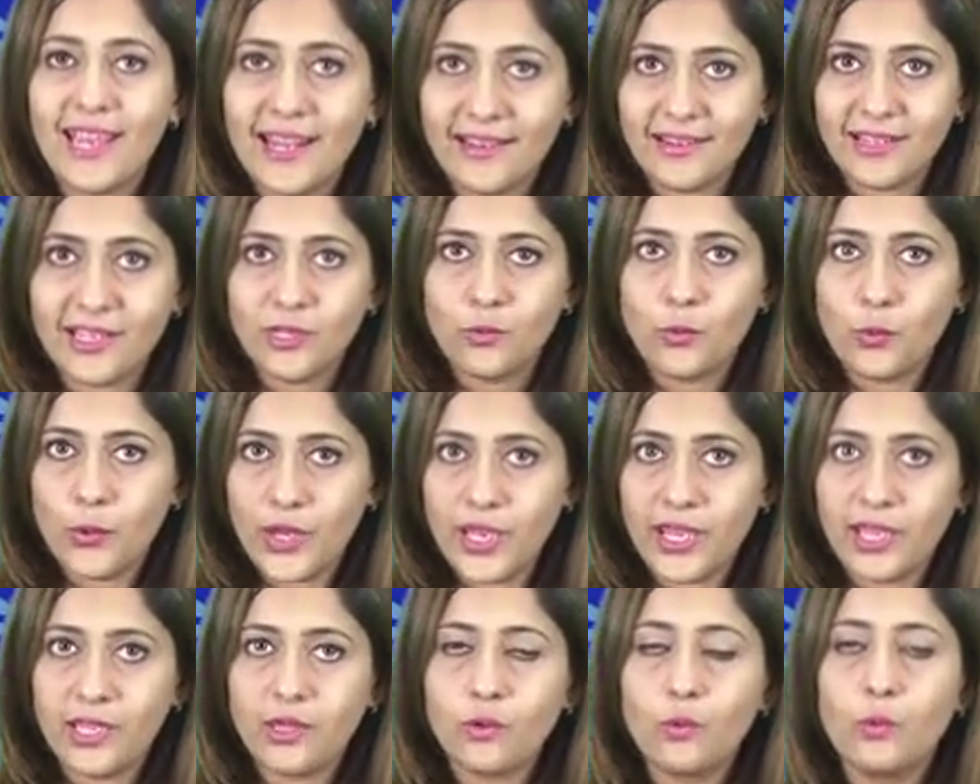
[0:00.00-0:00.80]
ended
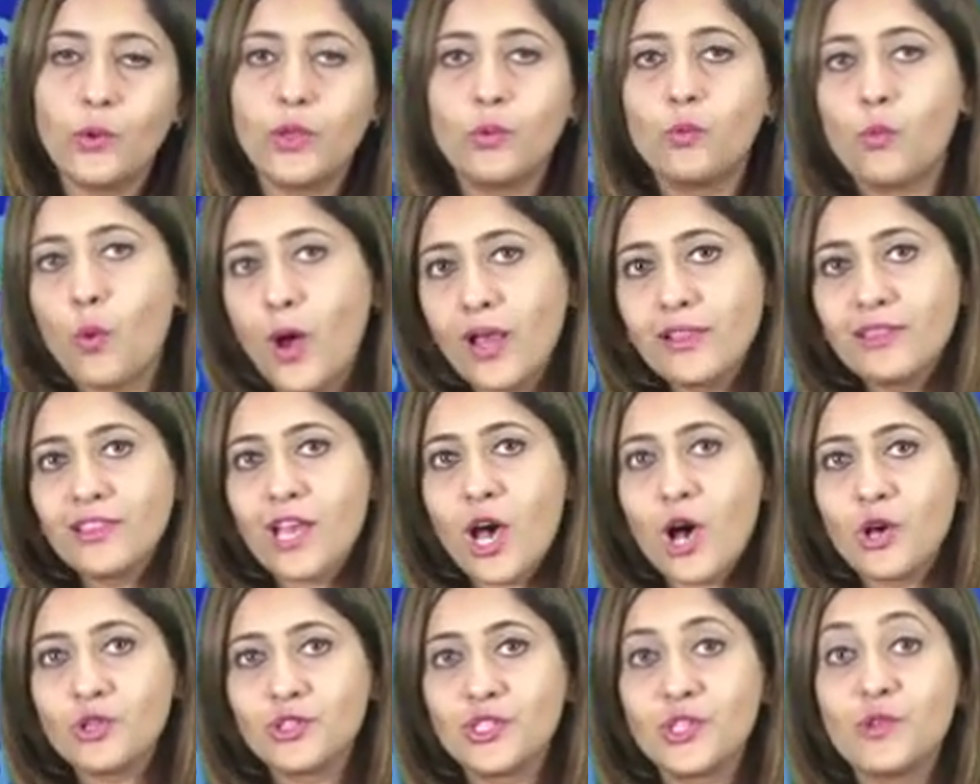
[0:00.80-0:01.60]
weak with
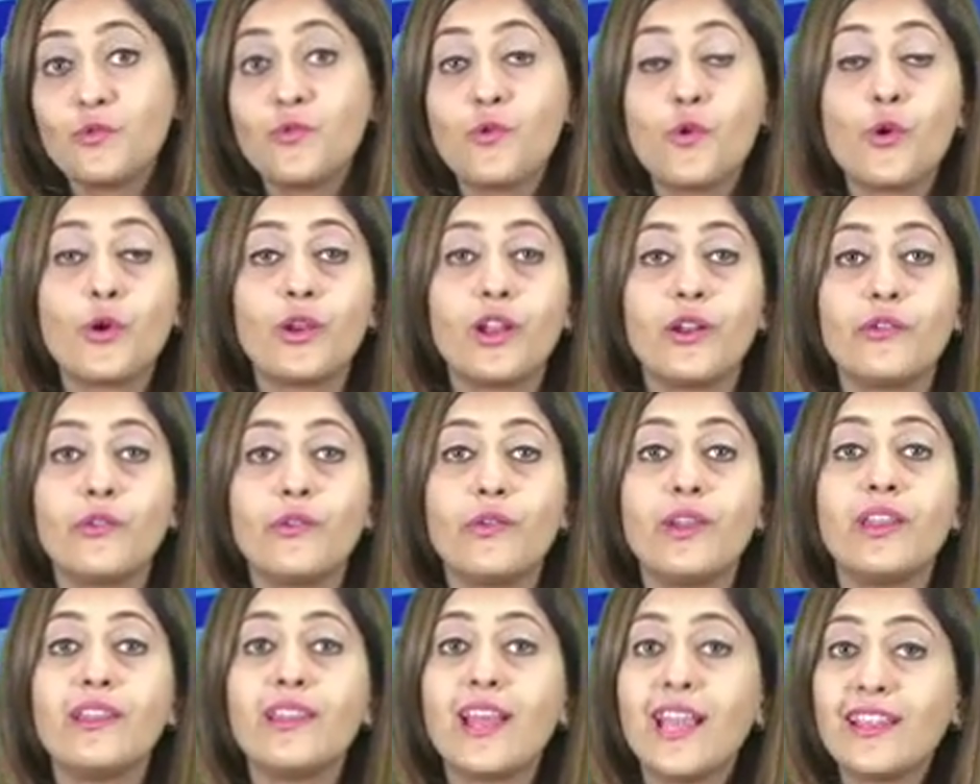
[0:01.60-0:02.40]

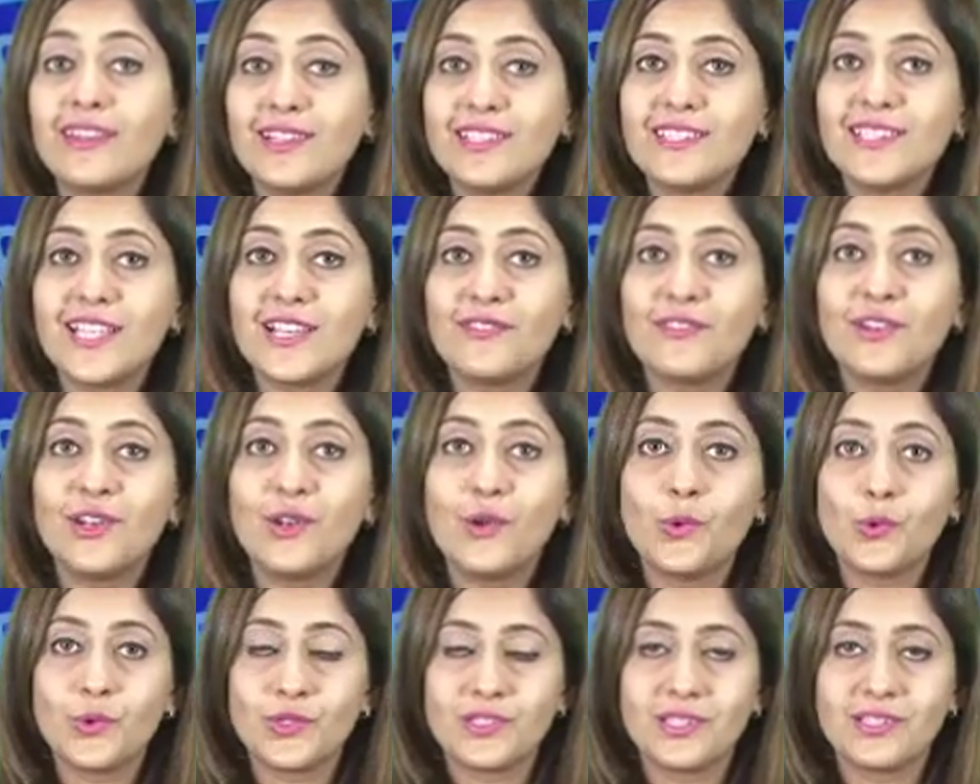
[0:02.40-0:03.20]
1,497
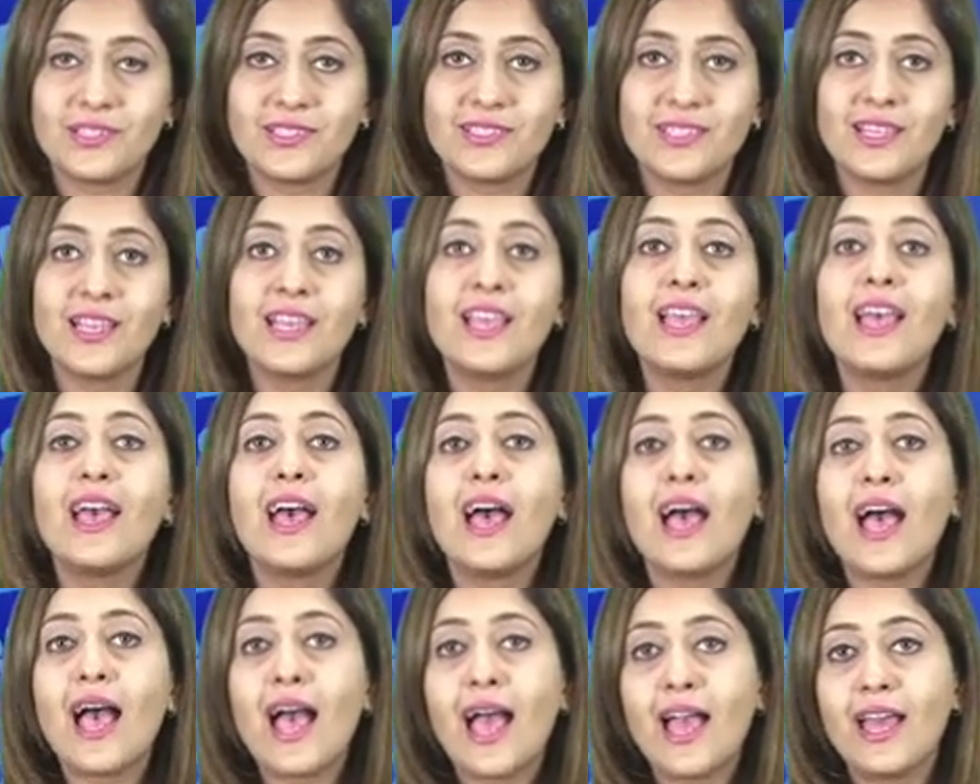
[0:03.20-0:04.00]
losers
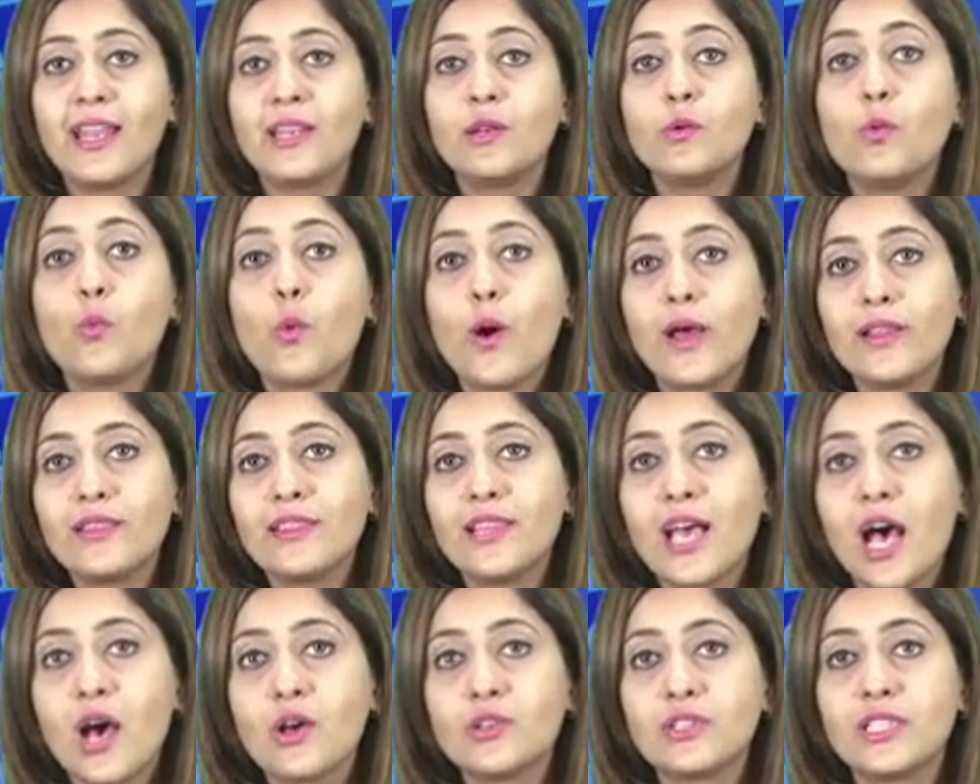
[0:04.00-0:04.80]
and
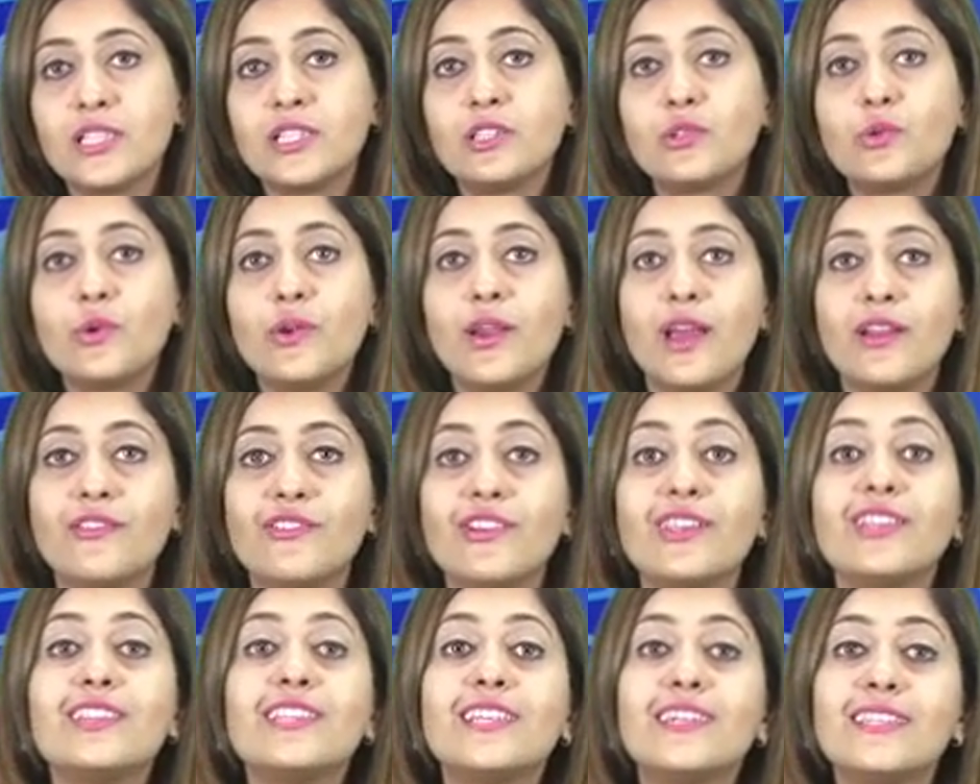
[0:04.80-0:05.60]

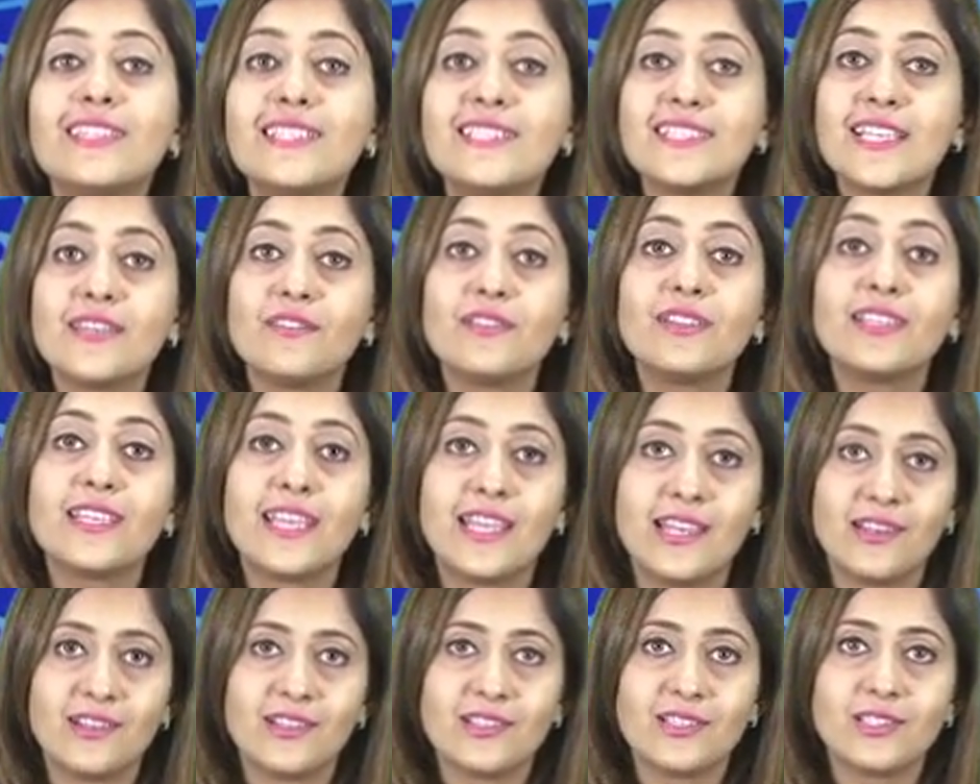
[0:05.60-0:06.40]
1,337
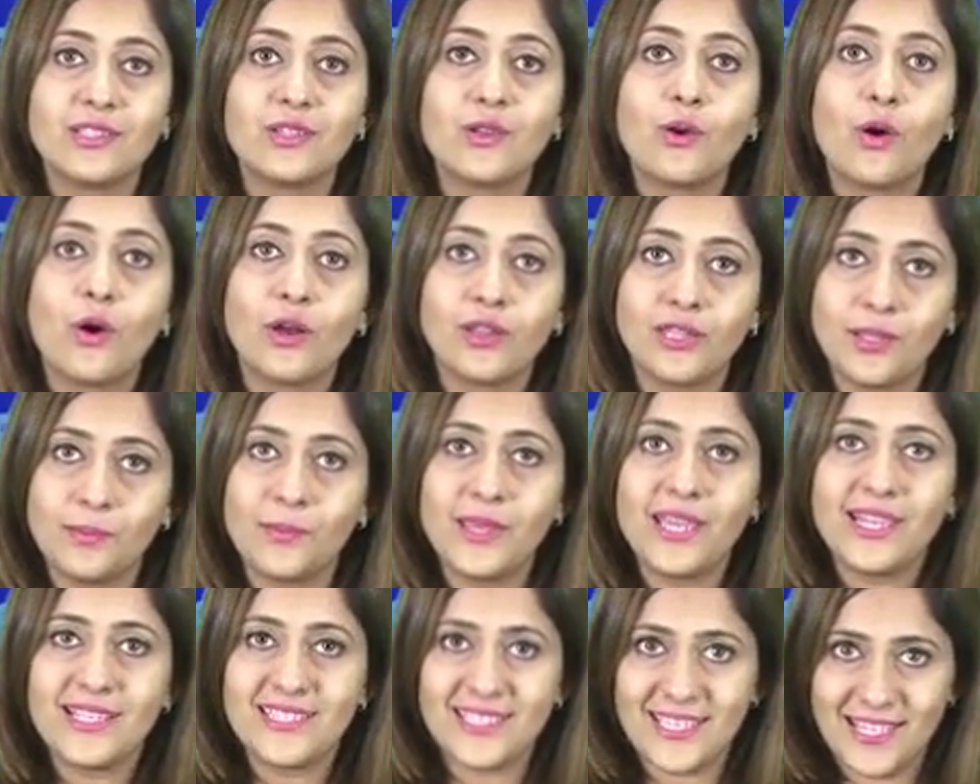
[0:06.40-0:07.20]
gainers on the
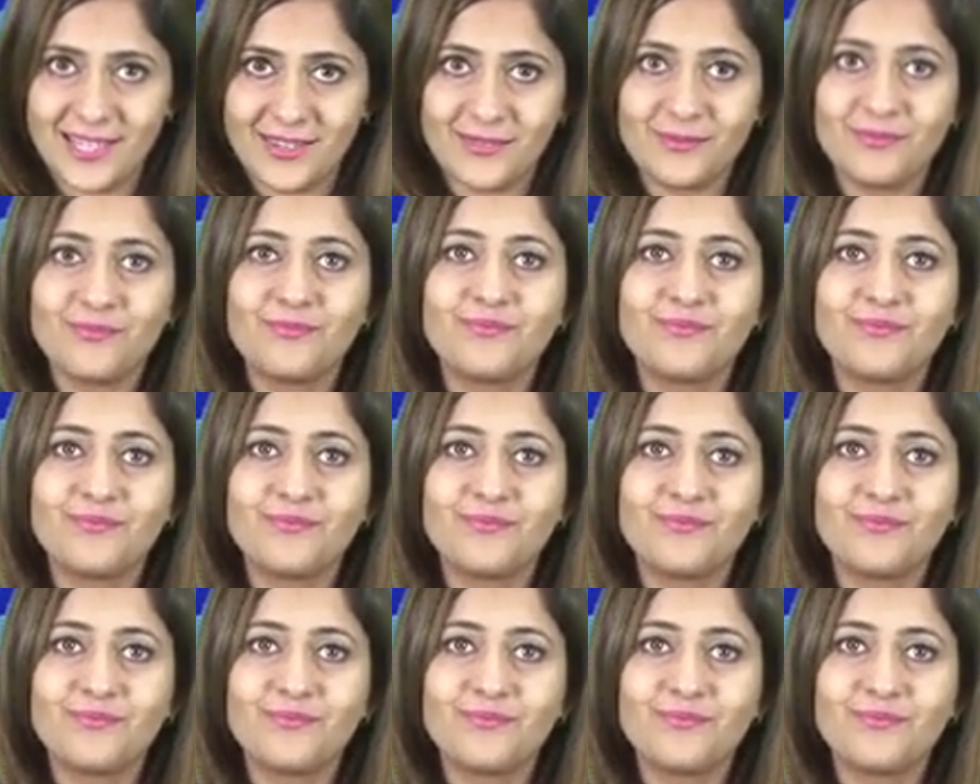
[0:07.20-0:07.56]
BSE.